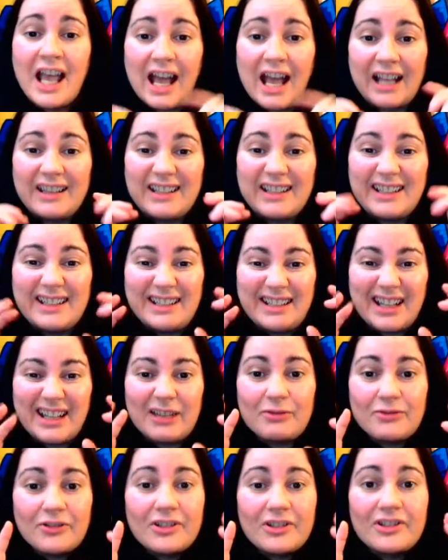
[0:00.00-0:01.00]
and the
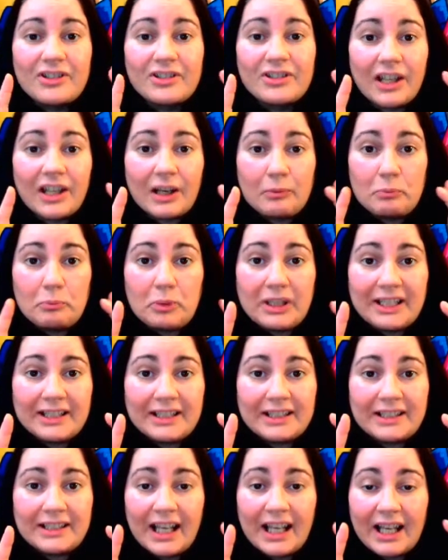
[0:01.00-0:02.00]
difference that
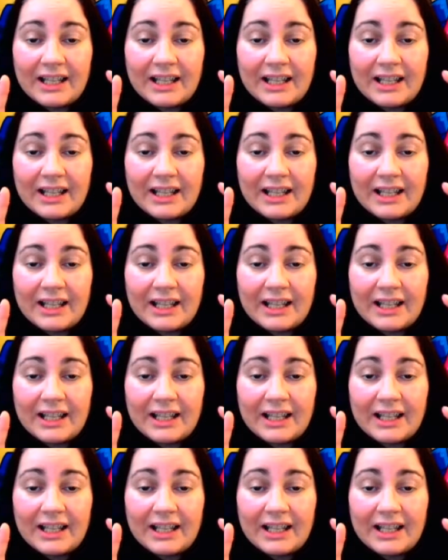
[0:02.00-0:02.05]
made